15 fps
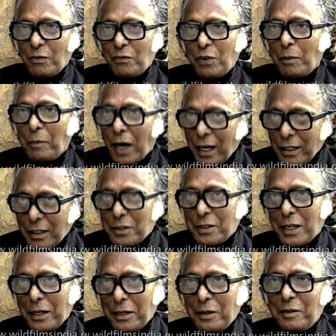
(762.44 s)
from either
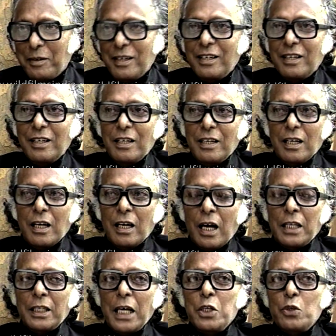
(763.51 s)
side.
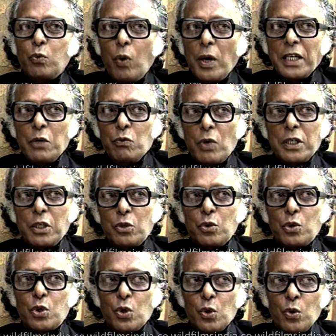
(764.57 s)
And that is what I wanted to
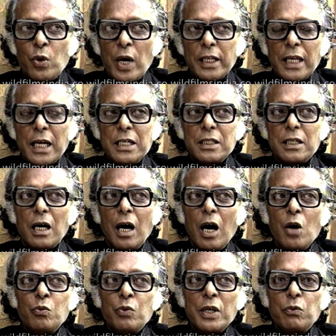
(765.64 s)
show, and that is
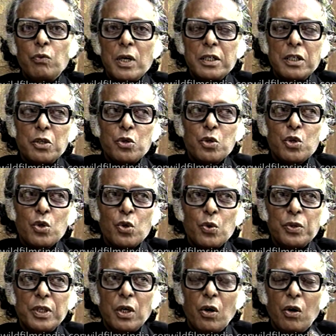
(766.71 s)
how I wanted to
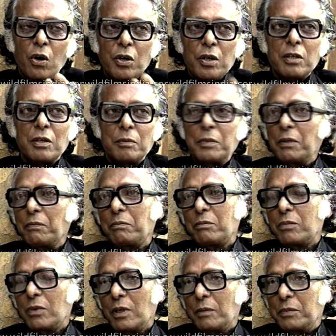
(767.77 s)
show the horror of, the,
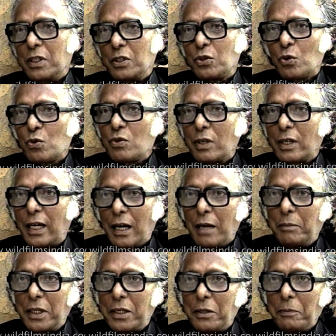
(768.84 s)
of this social
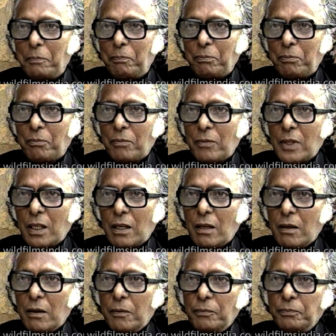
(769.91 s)
calamity. You know, when
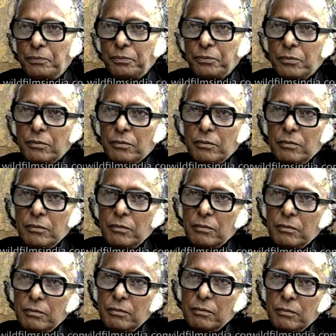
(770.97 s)
you come to social
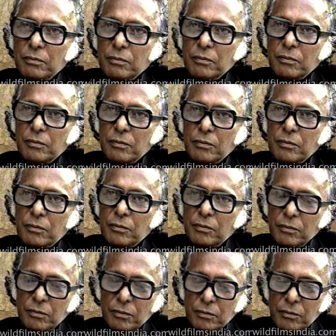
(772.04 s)
calamities, I mean, in your
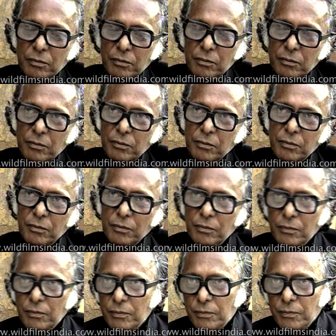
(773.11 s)
films, especially
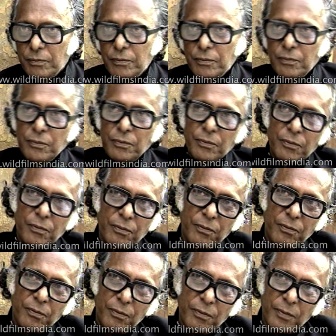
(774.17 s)
uh, the more
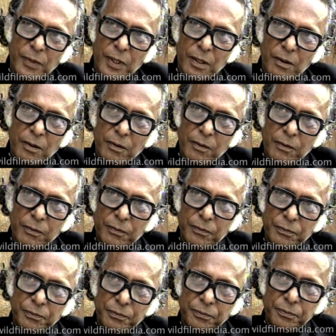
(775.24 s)
overtly political
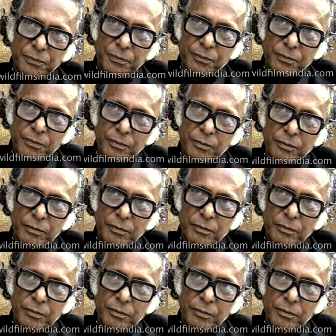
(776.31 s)
phase of your career,